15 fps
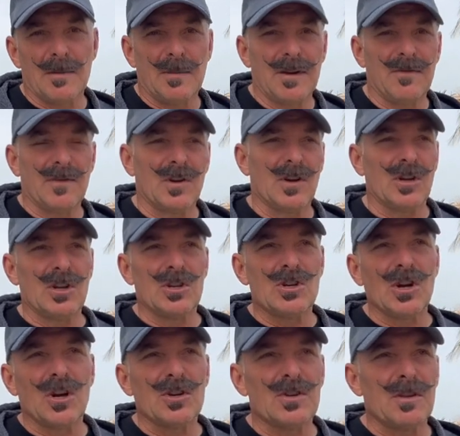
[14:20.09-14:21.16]
I mean, if they're going to
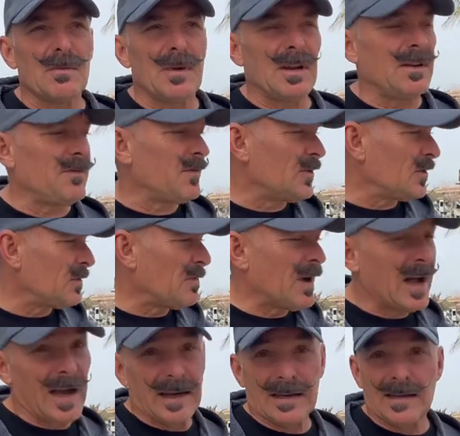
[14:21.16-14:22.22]
charge the money for a
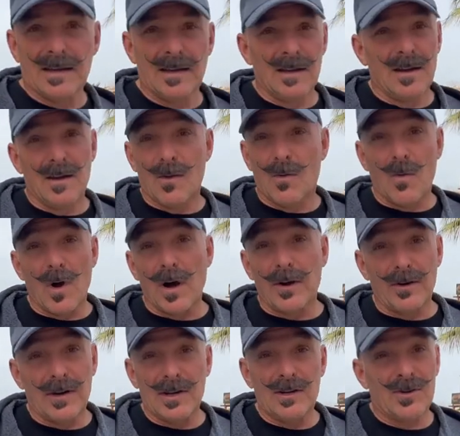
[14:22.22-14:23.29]
spot,
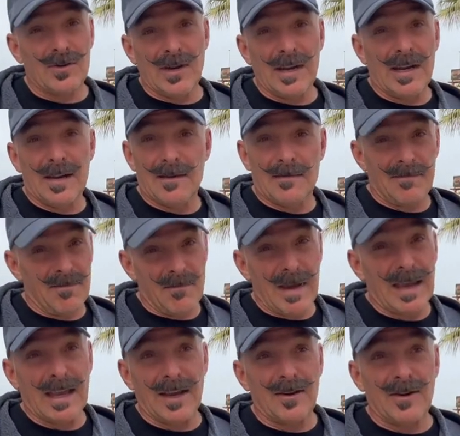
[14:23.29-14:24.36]
water it, treat it,
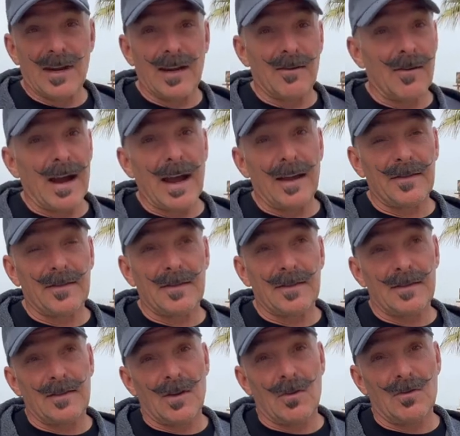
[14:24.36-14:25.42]
make it green grass.
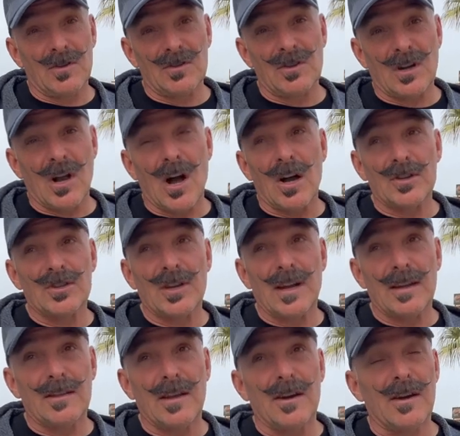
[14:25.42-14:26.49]
So just a caution
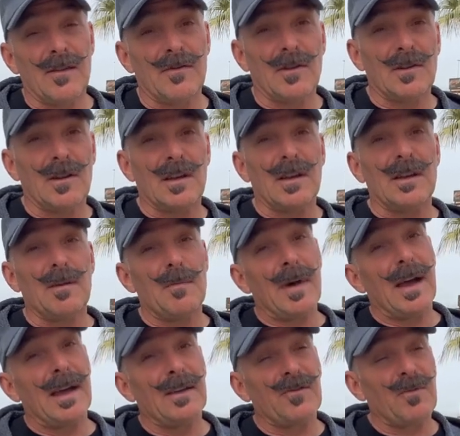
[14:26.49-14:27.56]
out there, if you're looking to
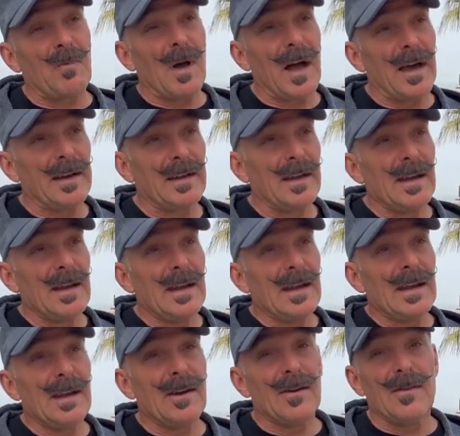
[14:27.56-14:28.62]
buy a spot
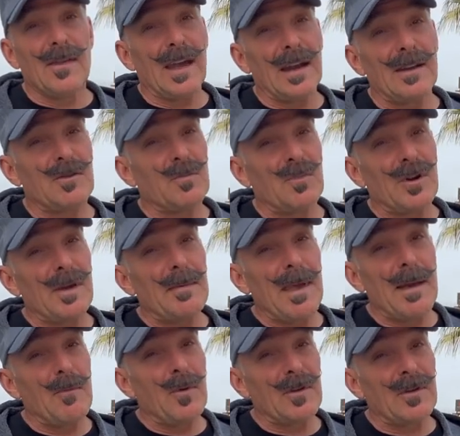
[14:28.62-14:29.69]
here that is
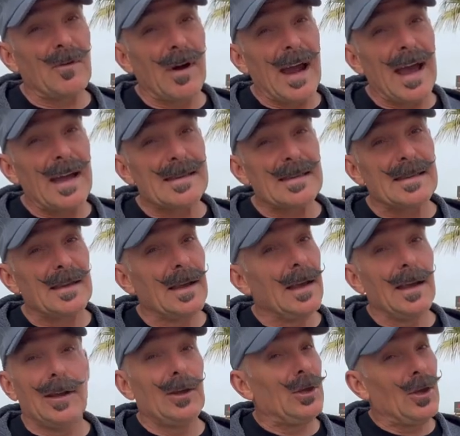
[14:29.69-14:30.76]
premium with grass,
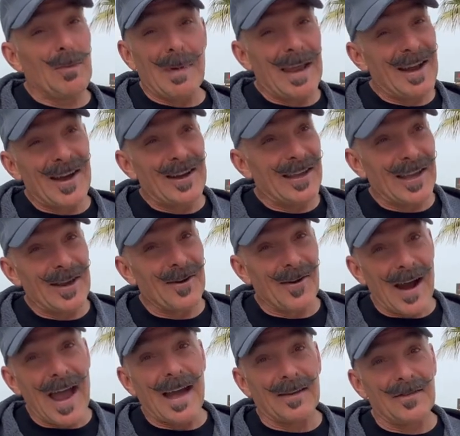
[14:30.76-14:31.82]
you may not get
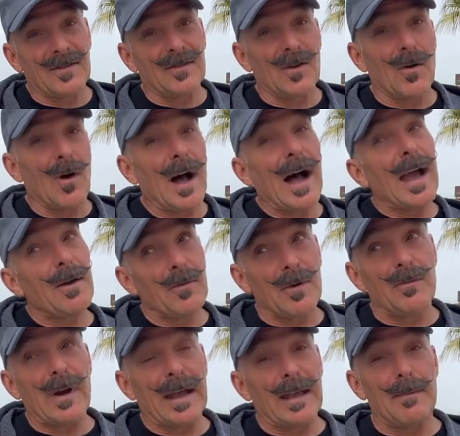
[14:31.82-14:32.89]
grass. So I would
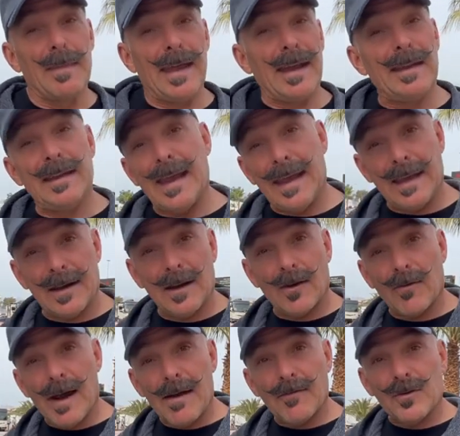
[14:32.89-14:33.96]
recommend taking a
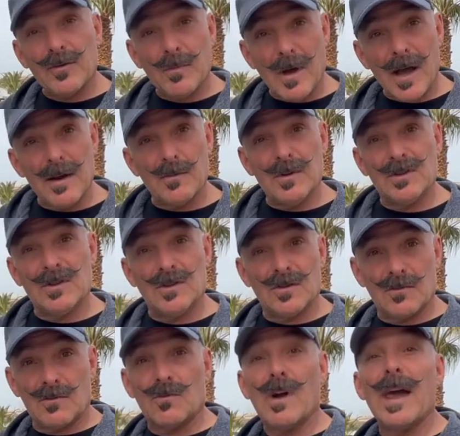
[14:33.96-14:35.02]
gravel spot, which
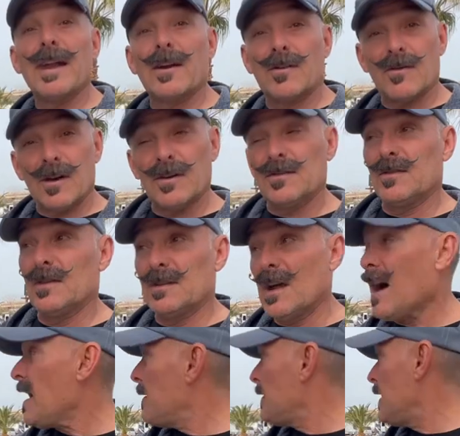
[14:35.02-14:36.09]
Deluxe. is right across the
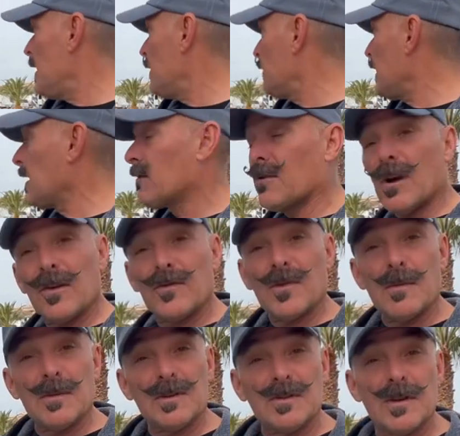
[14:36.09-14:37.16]
top, uh, mm -hmm. right mm-hmm. across
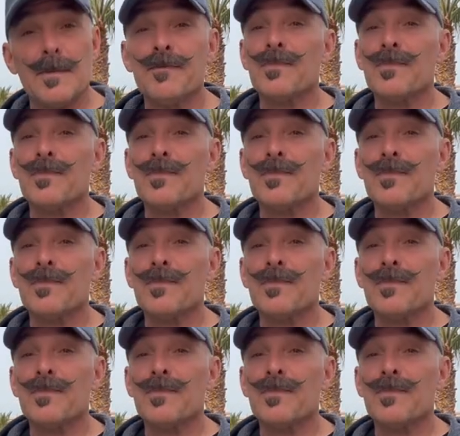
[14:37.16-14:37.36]
from us.